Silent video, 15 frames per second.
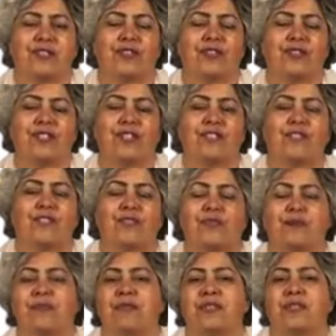You need to
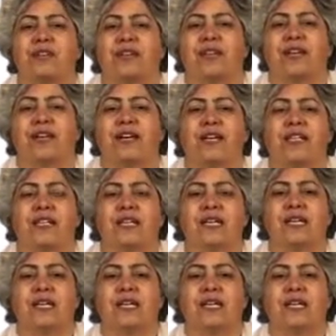remember the fact